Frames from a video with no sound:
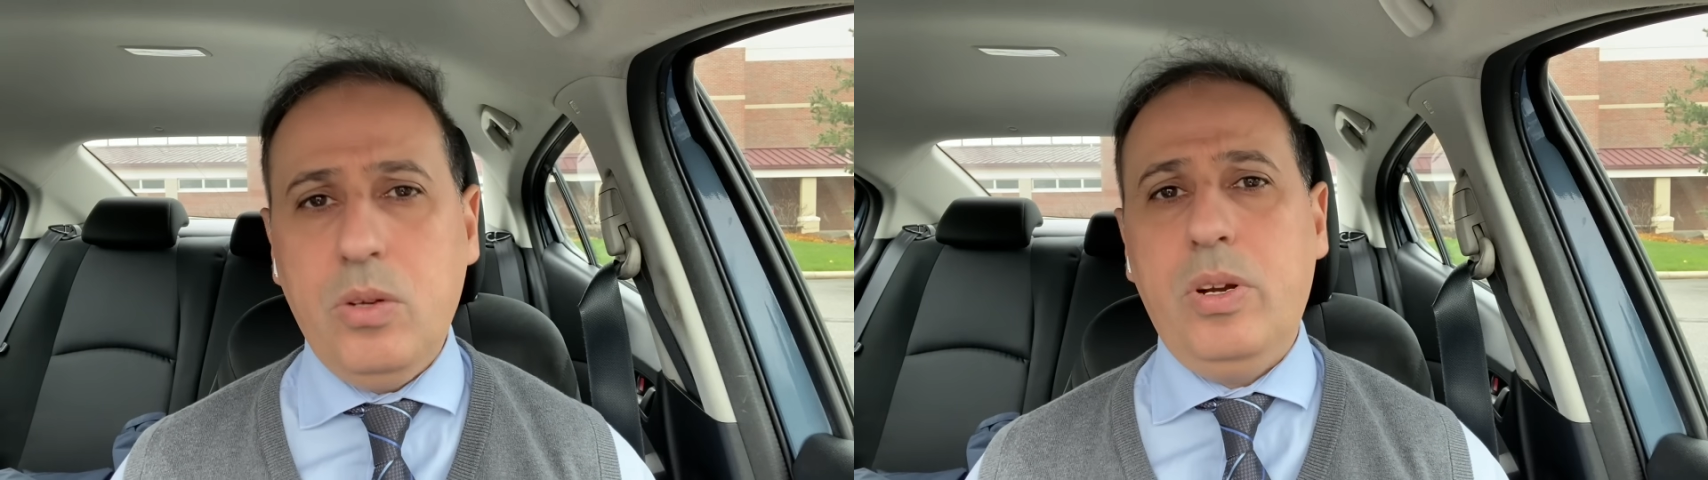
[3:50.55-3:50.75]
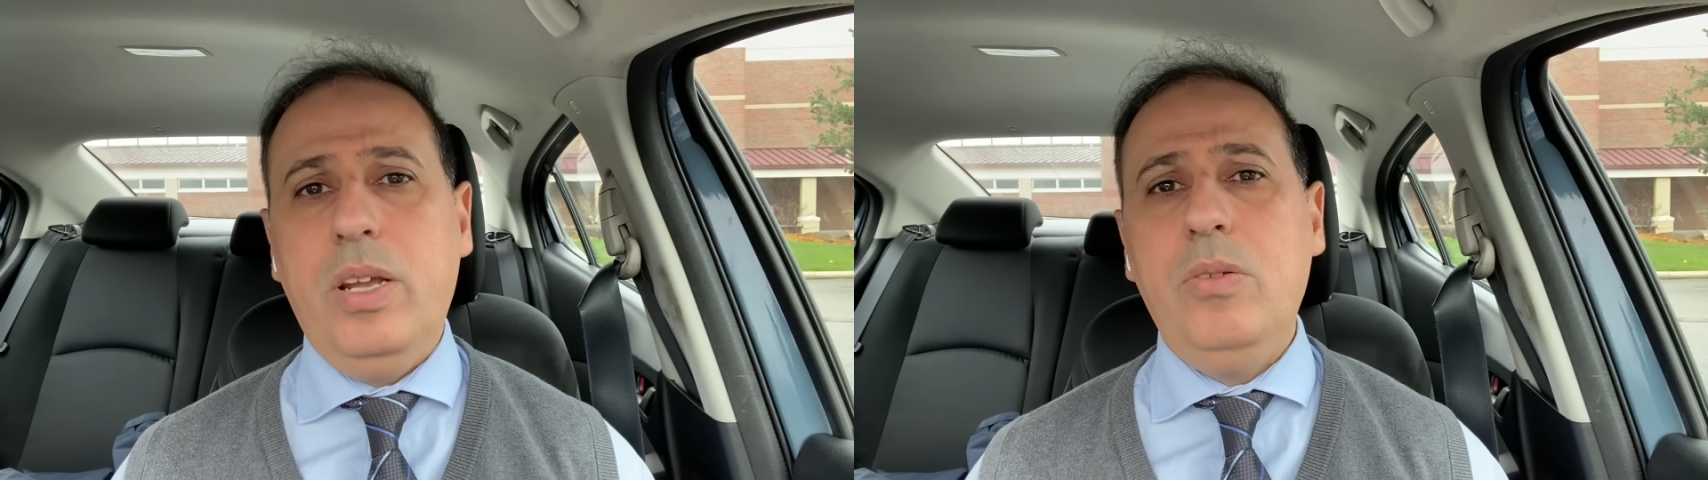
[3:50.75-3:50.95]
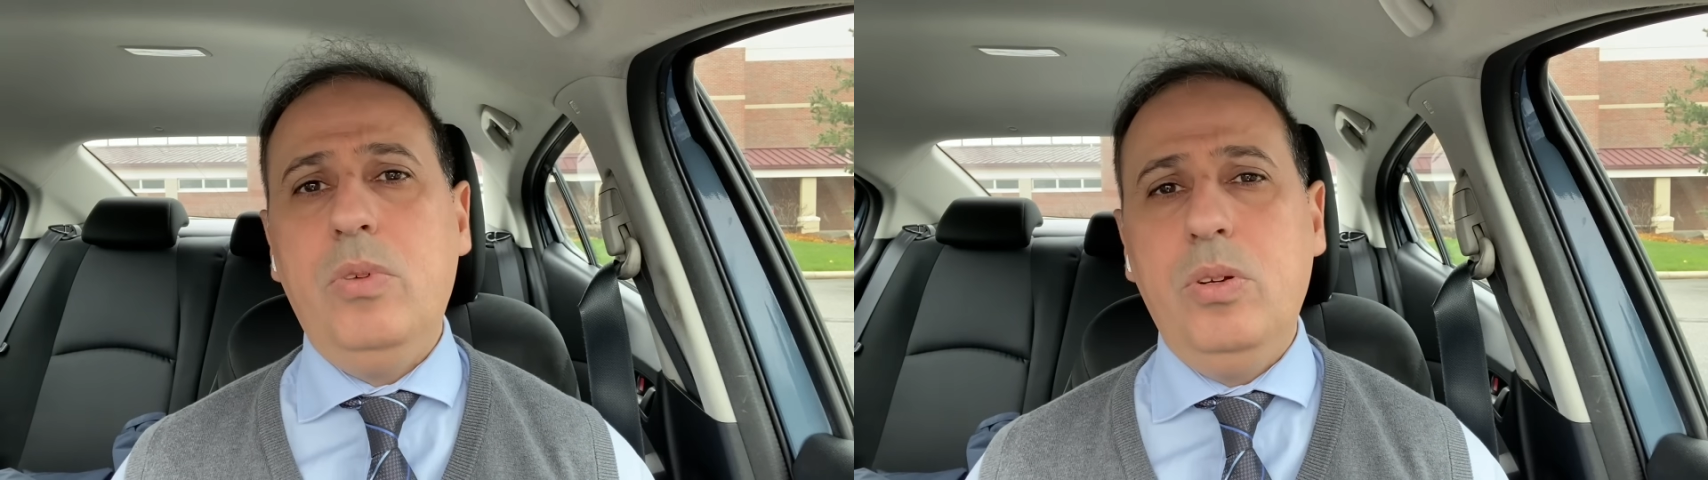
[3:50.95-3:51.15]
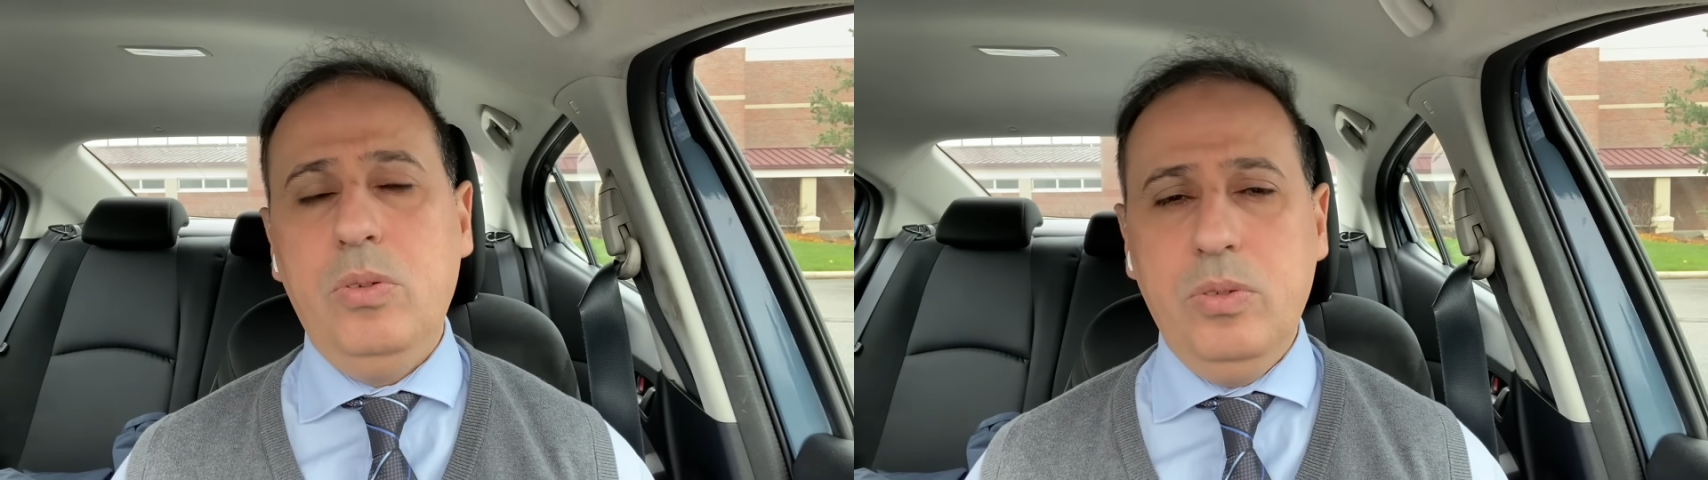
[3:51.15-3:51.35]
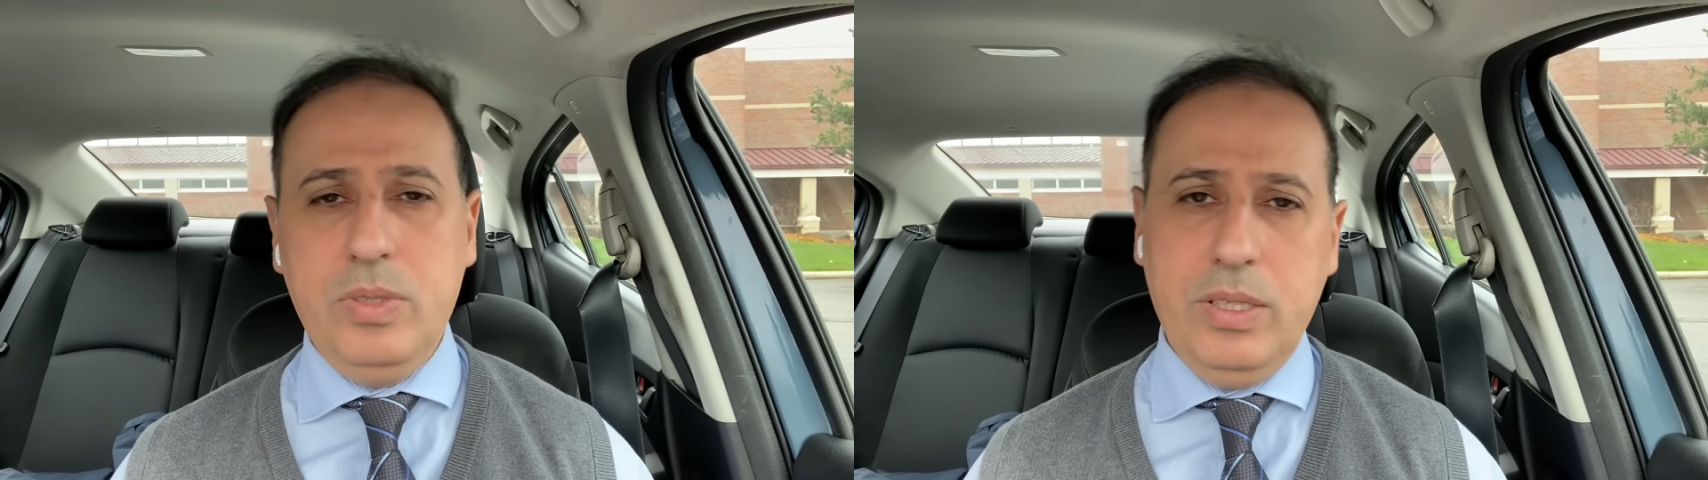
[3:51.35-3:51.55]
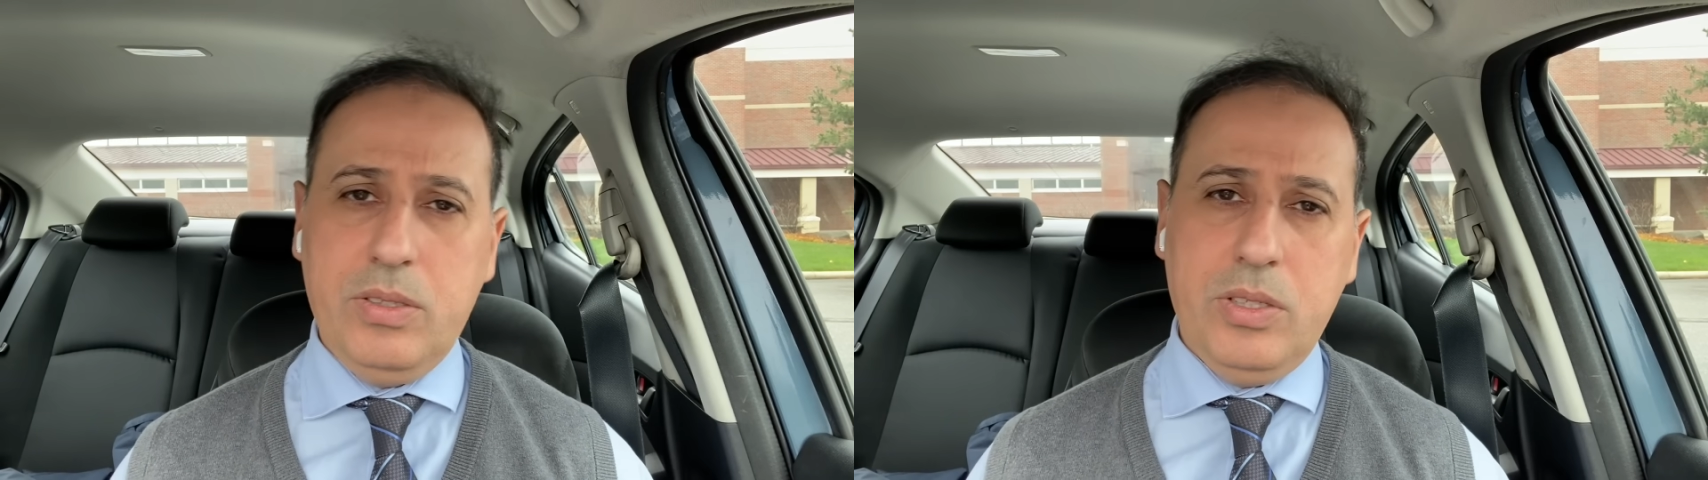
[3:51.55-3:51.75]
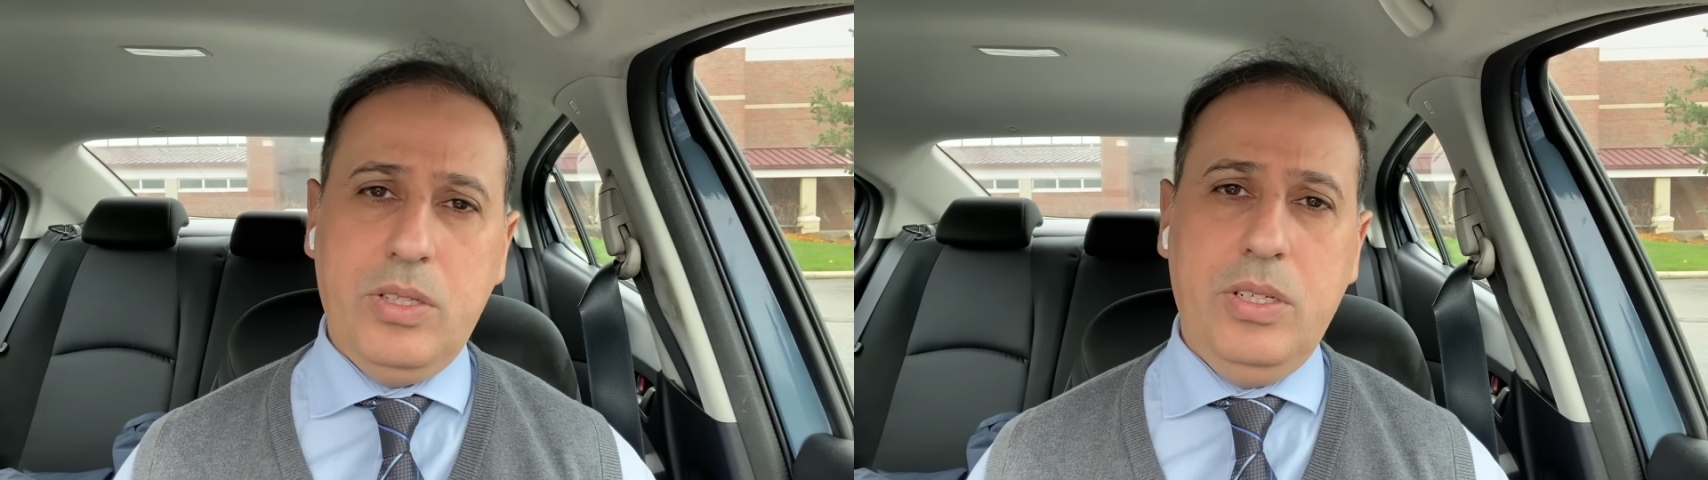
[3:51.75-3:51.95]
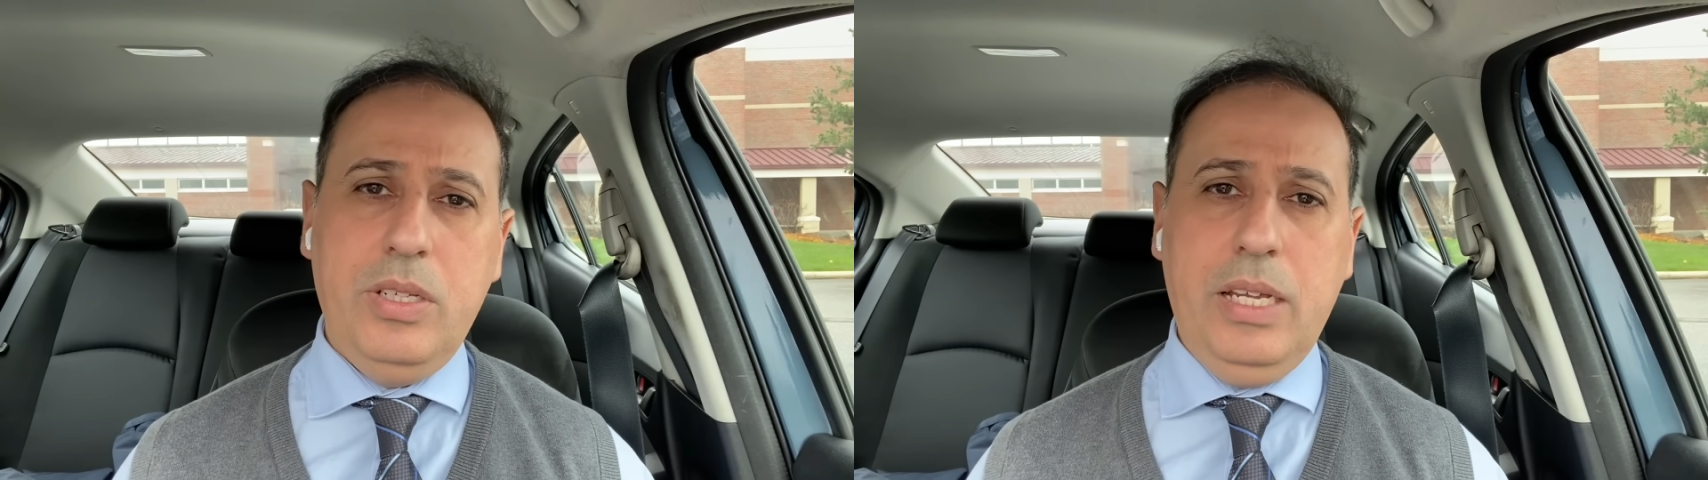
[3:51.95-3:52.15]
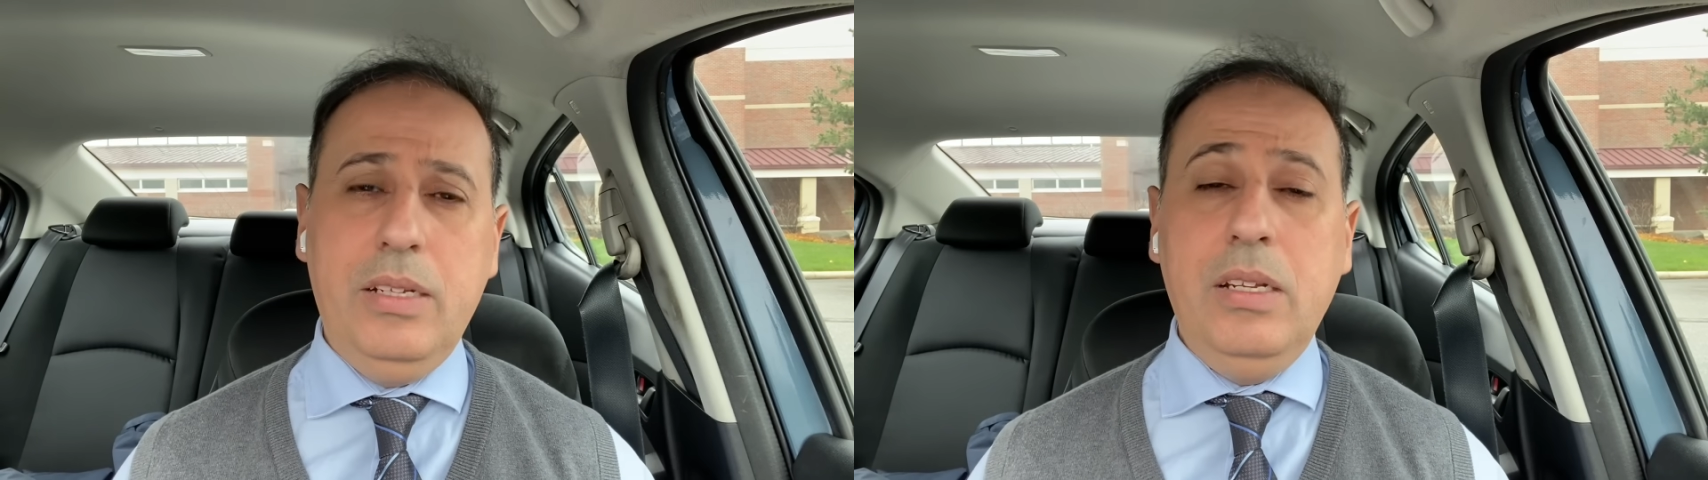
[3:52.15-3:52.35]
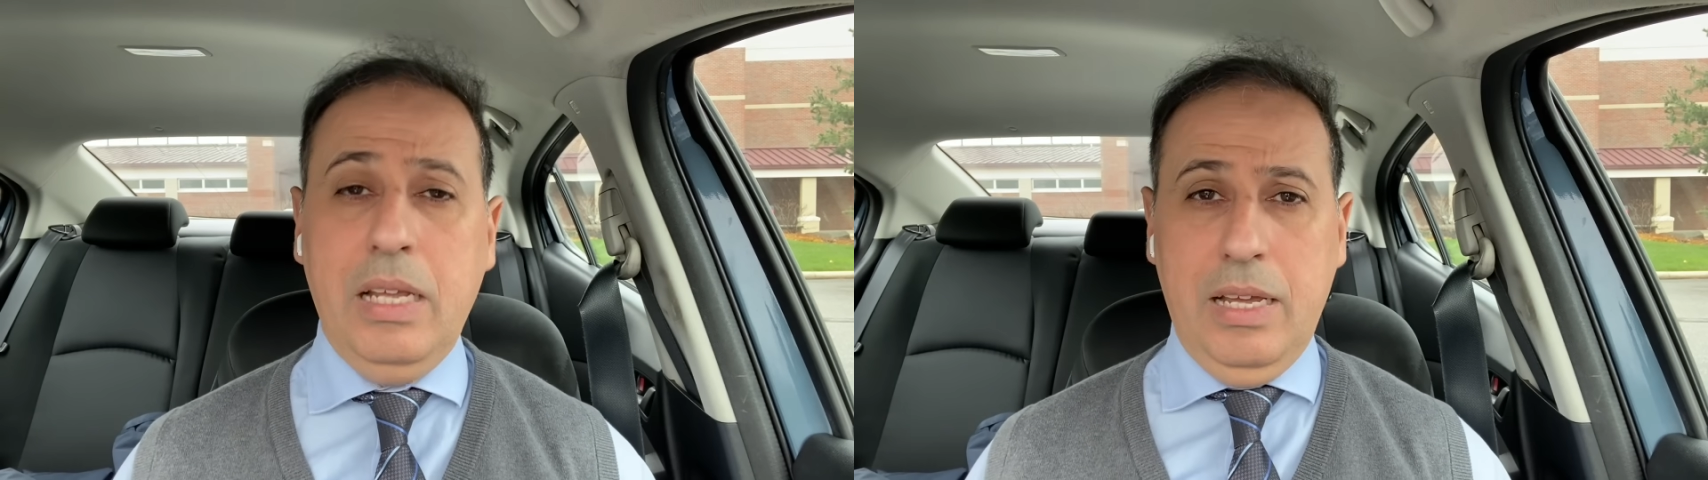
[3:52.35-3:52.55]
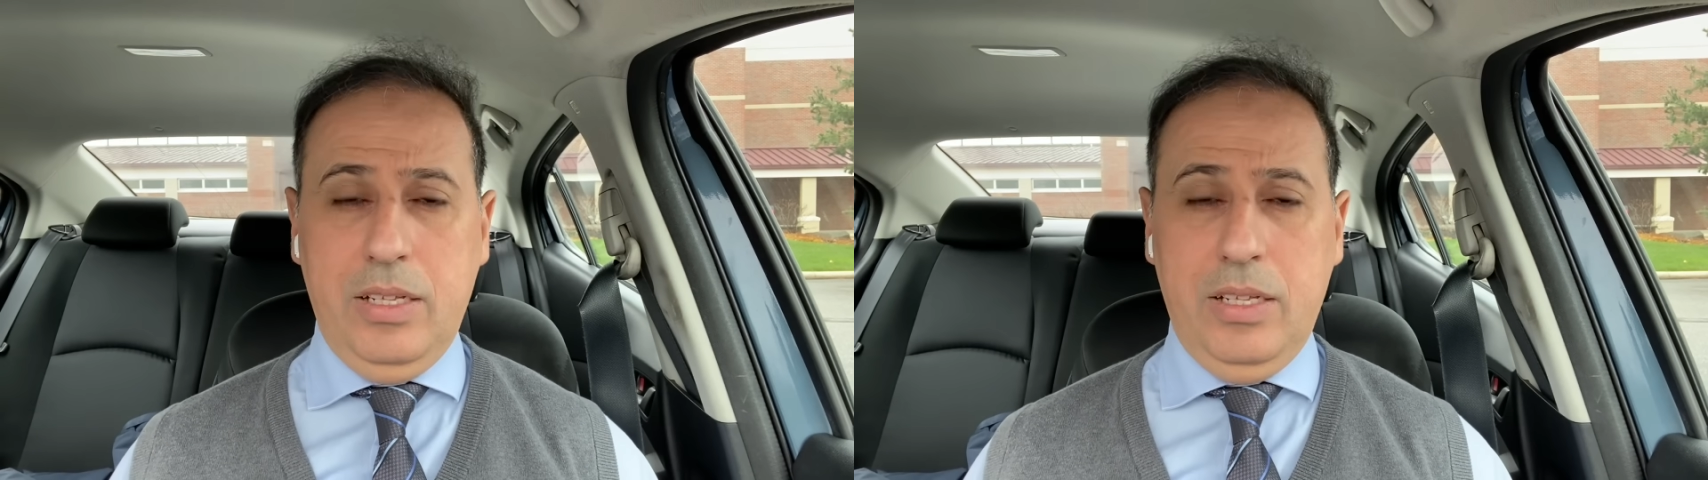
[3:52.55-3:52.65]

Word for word: or anyone who's interested in